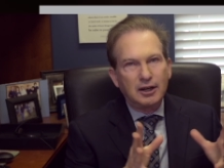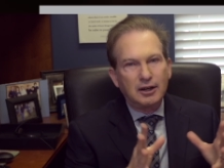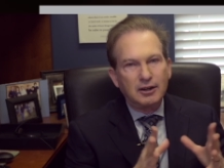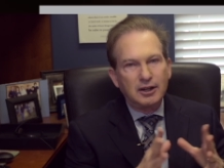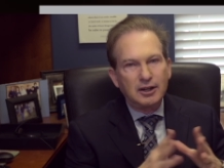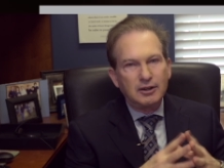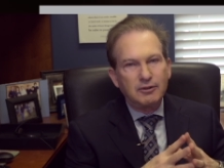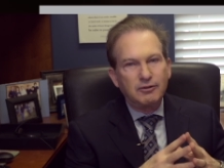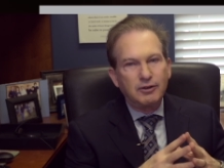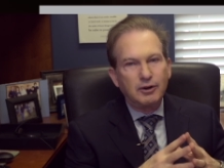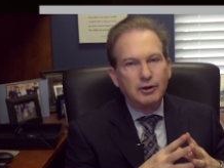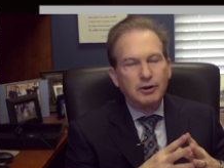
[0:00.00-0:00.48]

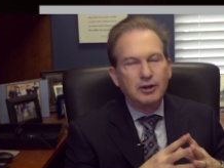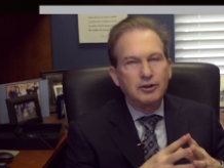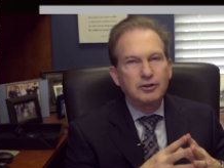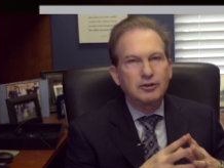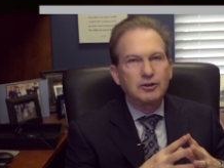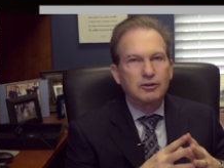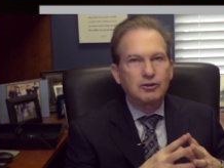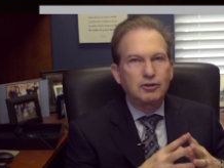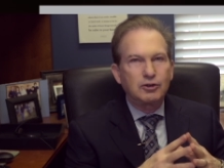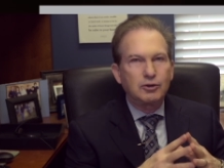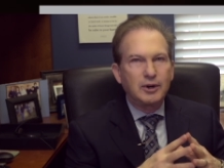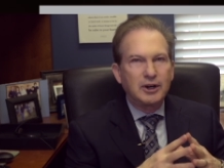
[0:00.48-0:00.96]
in various
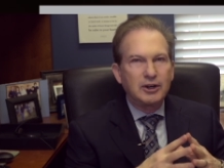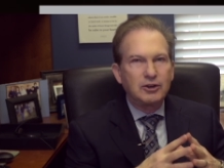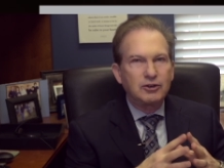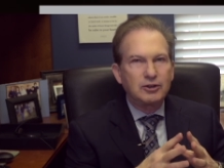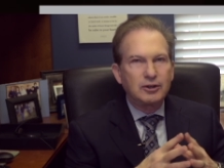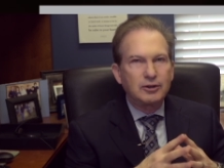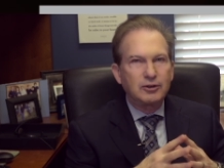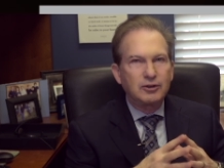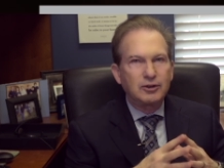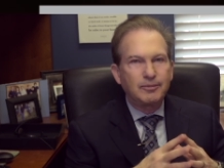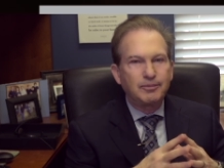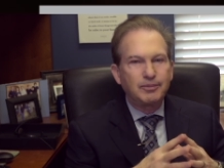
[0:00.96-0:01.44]

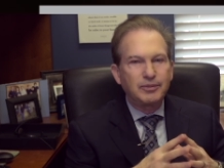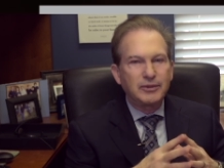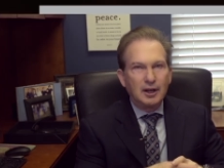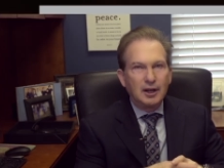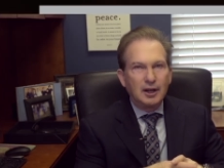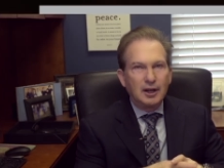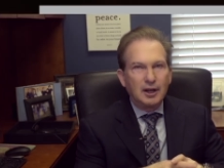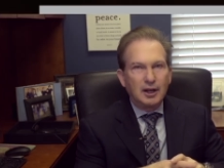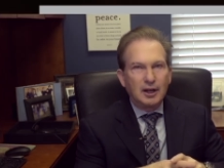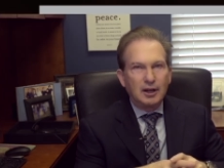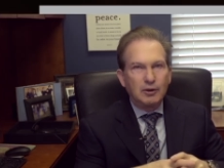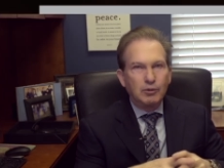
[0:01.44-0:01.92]
situations.
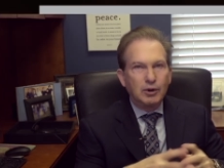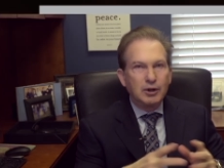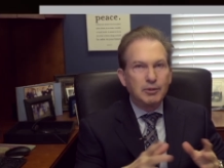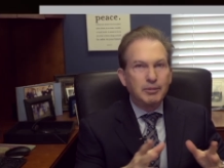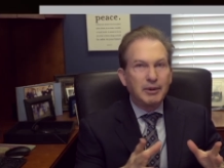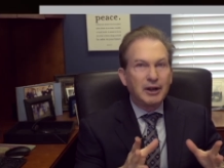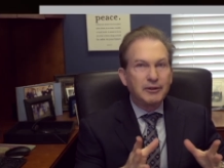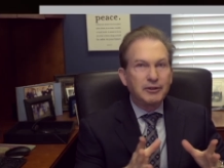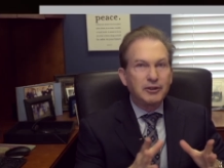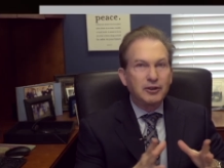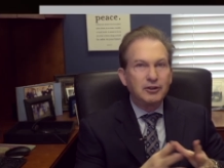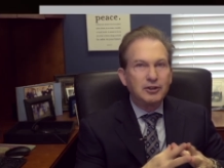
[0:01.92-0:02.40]
And what
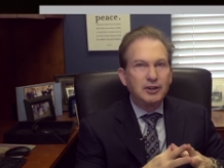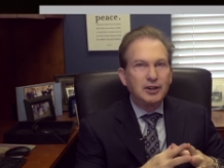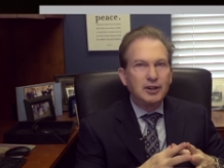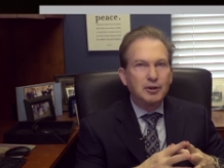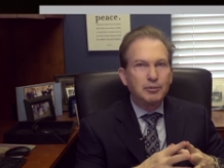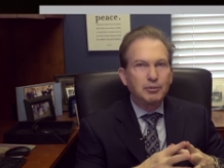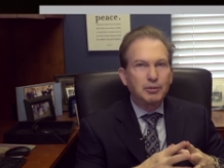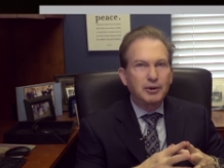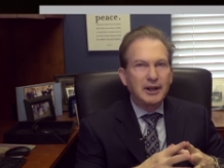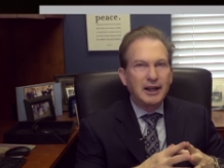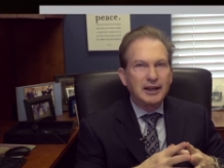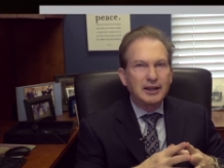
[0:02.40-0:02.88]
about the seed
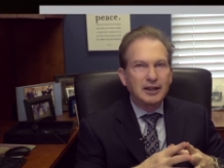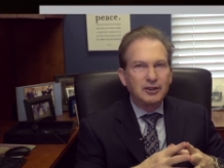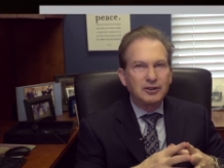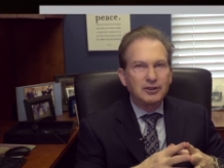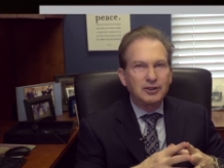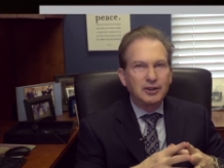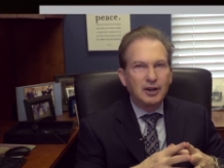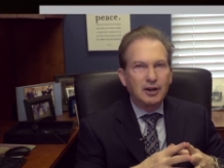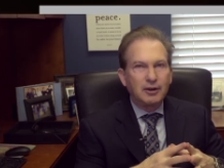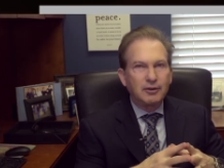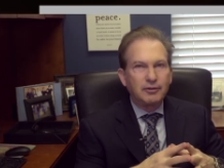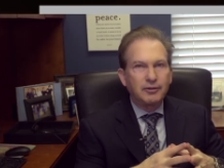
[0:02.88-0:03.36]
implant
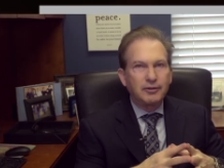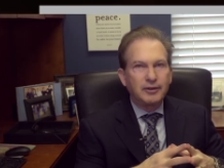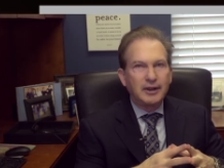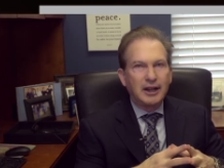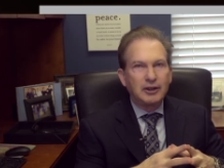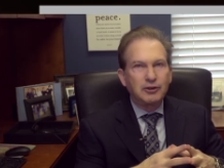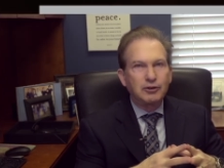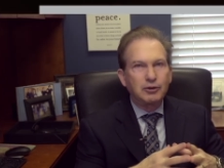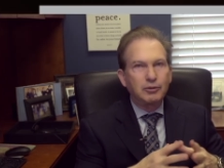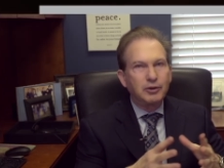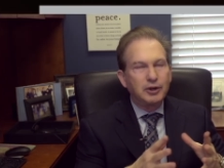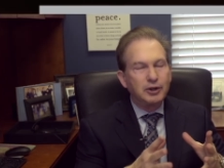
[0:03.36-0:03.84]
itself?
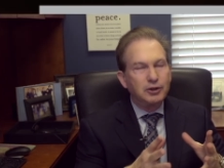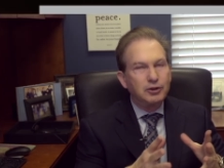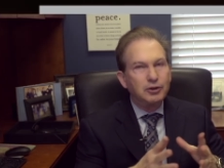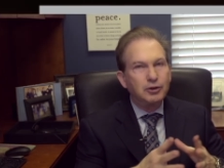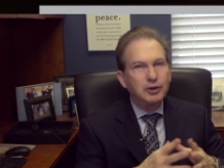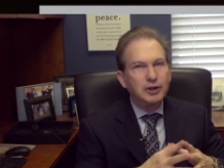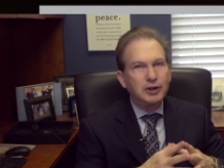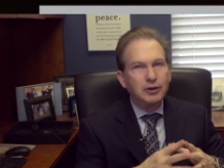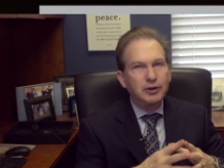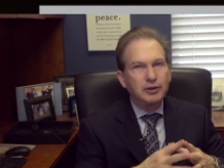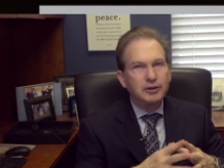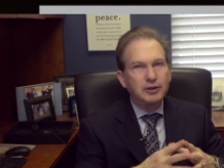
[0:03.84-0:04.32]
That's what we do
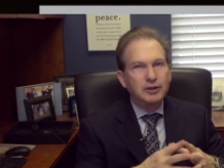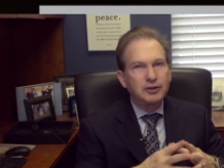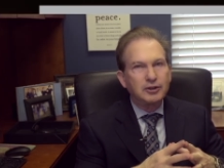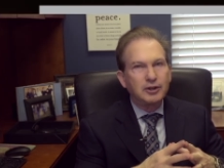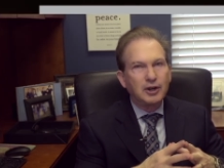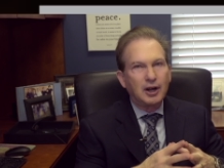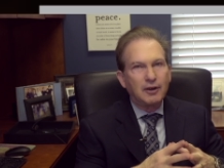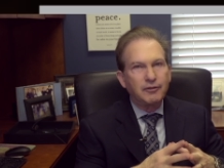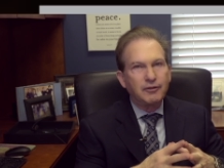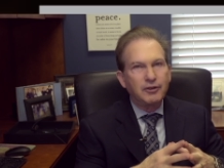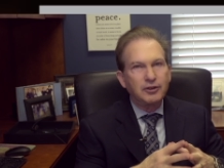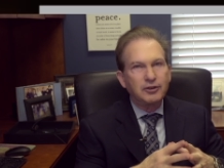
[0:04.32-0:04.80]
here in this
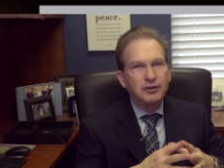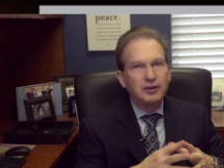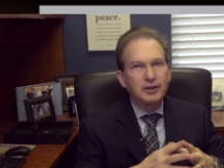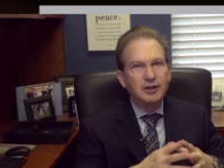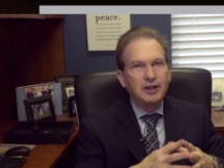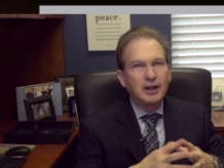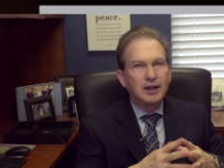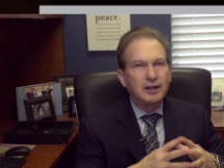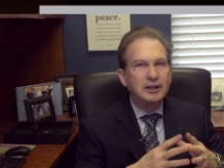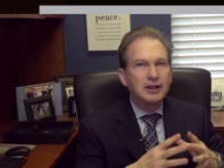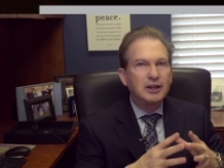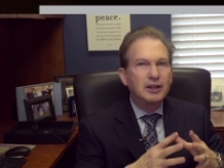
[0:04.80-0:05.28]
office. The
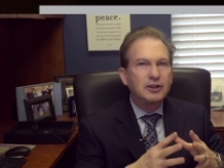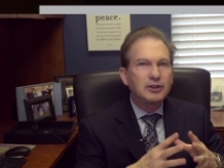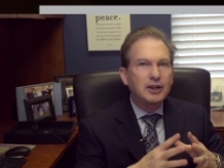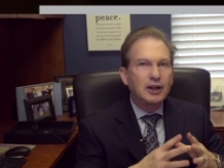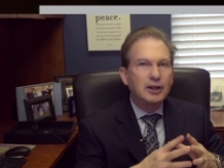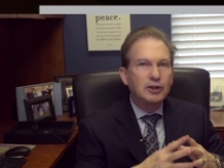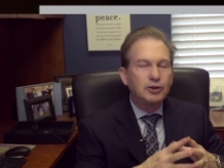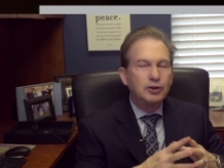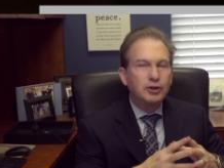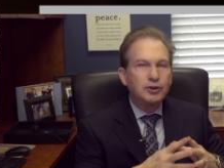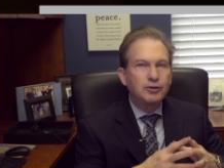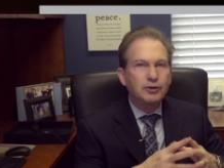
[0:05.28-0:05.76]
techniques I
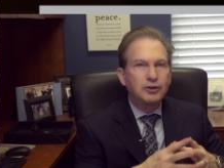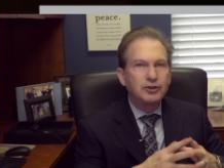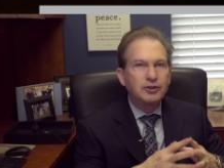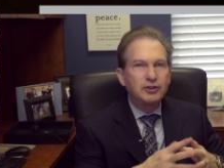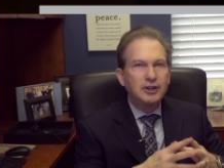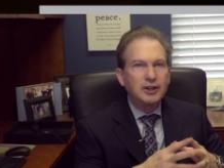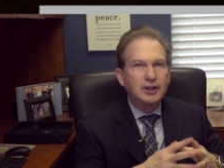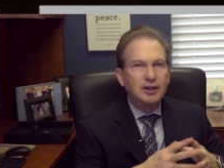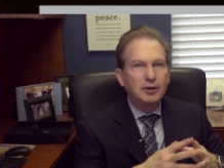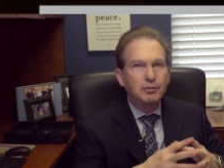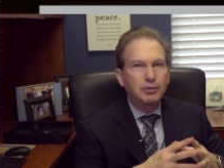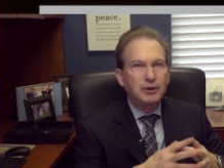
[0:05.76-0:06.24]
use for
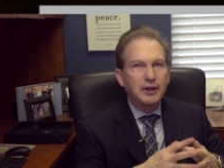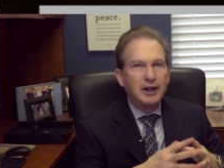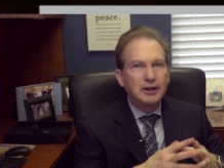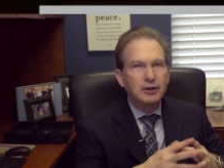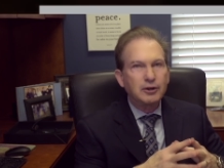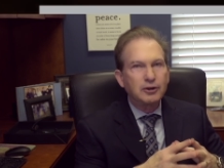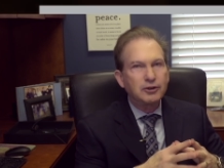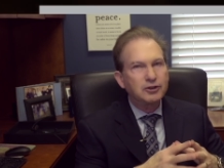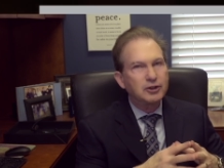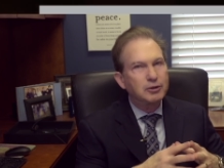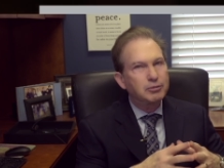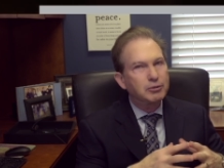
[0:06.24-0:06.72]
seed implant
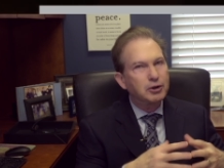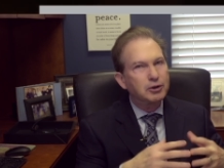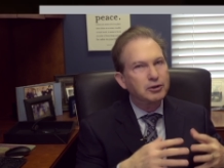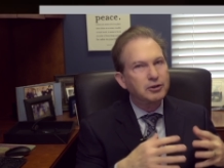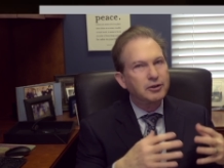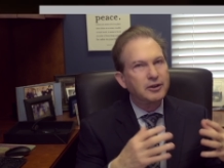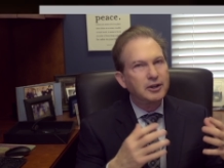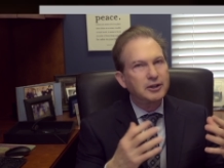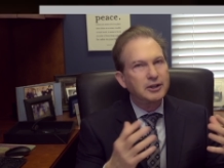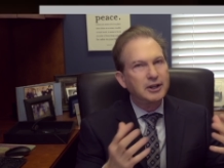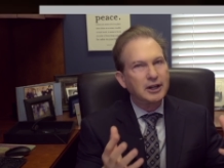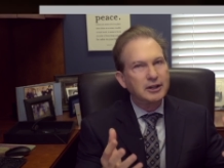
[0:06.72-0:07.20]
are similar
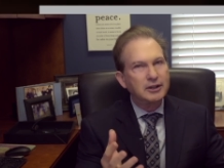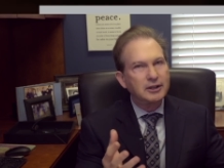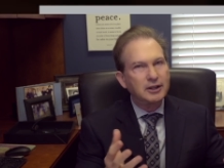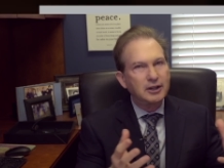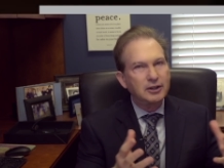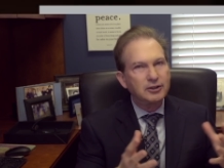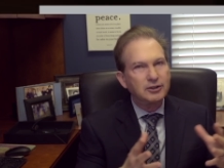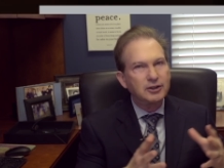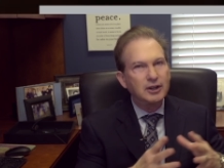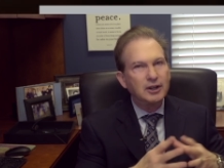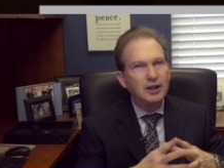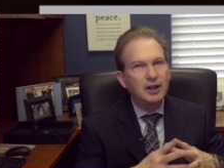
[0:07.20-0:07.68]
to the
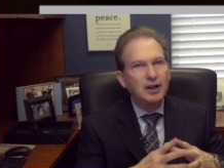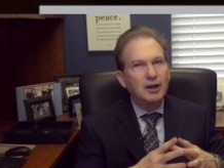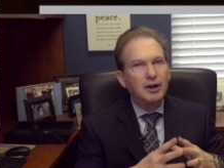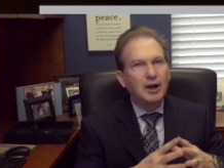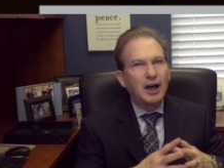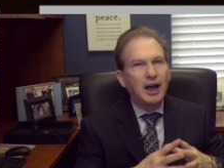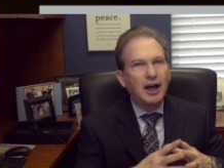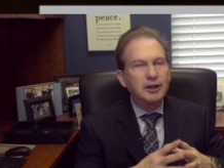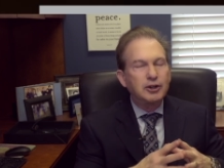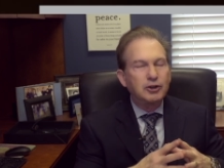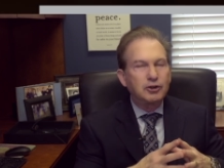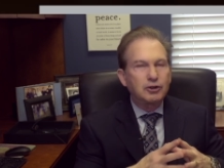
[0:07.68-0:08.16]
techniques
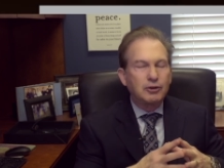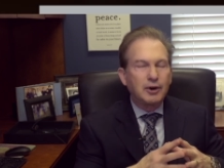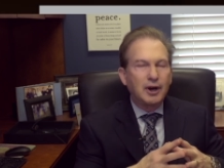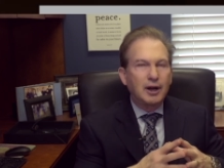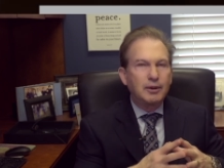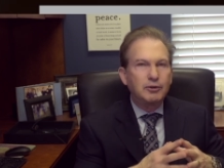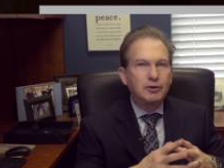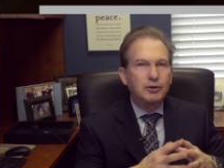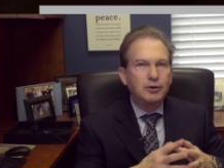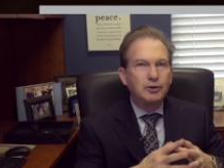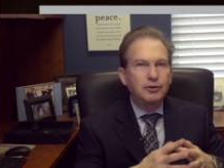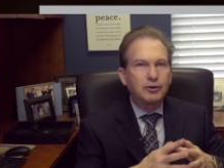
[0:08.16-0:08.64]
I
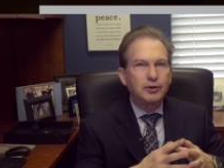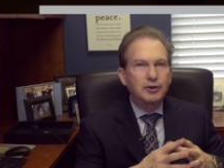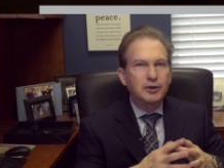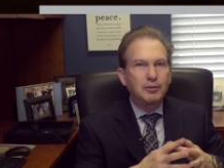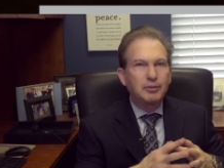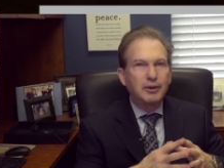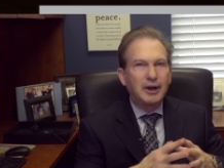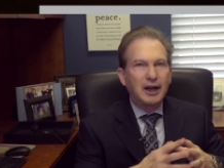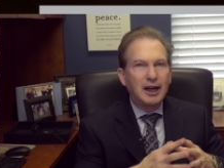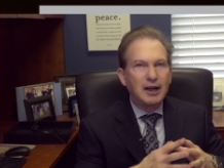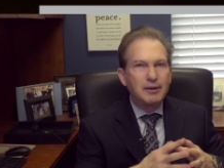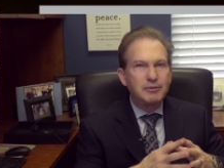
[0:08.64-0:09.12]
described to you for the
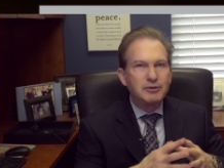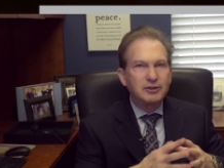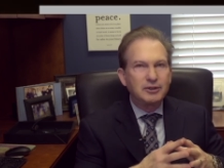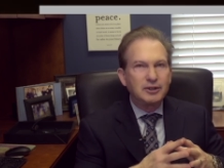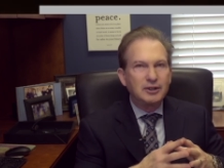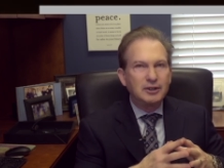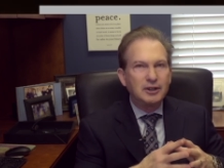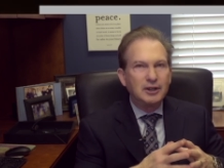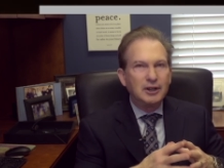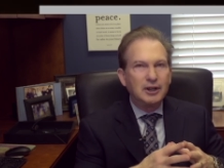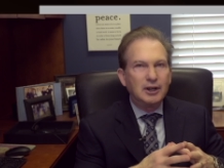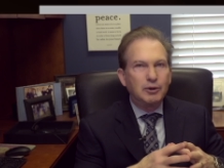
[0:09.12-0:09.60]

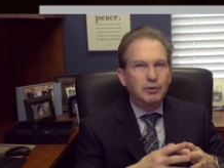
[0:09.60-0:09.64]
biopsy.